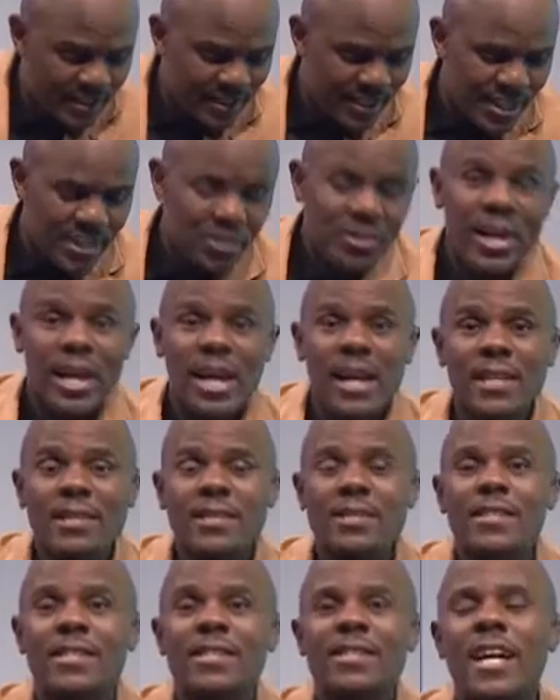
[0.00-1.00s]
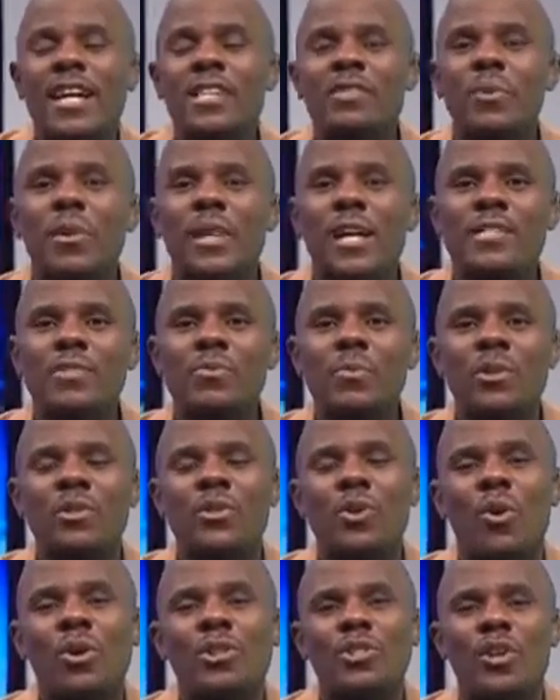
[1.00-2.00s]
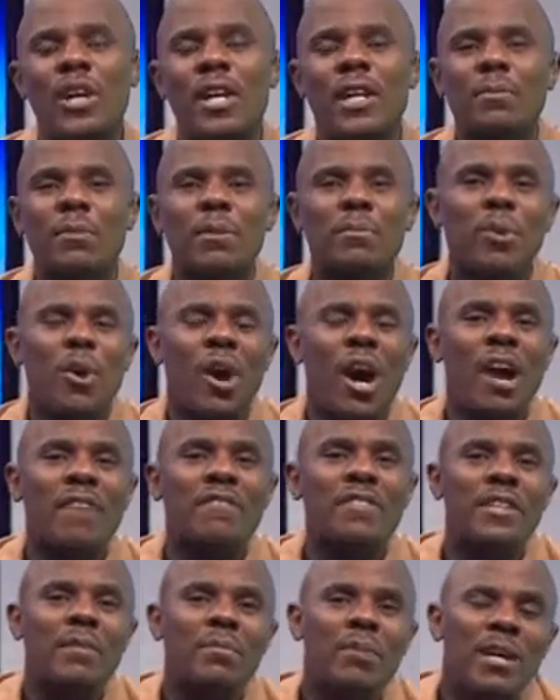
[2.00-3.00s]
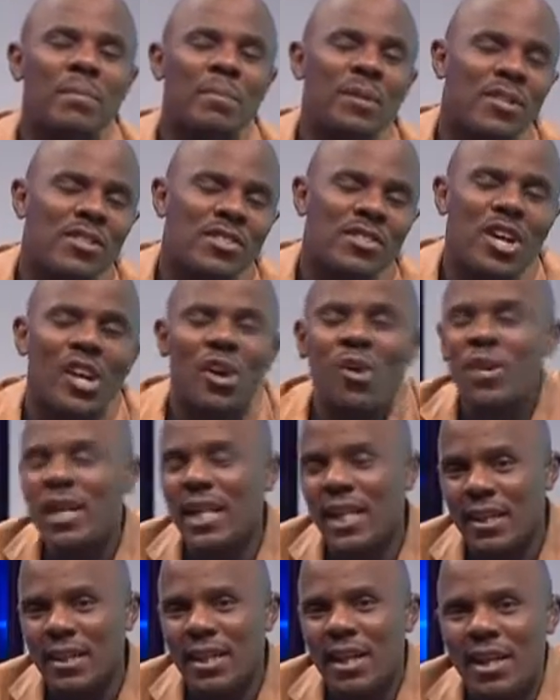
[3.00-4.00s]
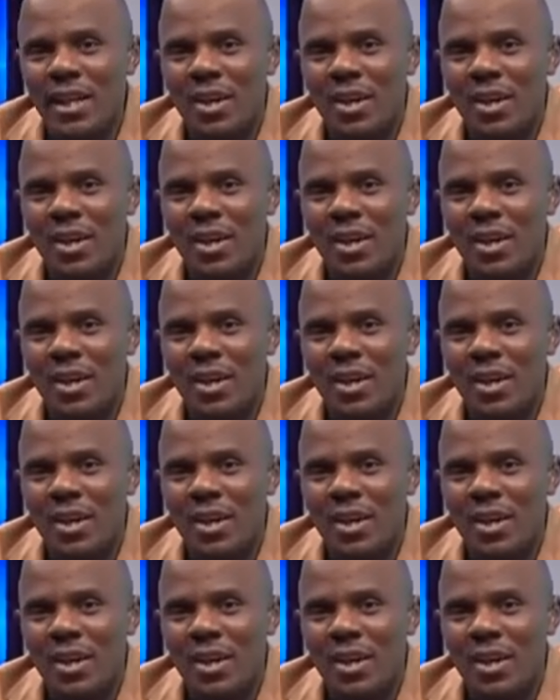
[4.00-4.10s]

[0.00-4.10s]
Desiree Ellis stays with us. We'll talk to her a little bit more after the break, because not only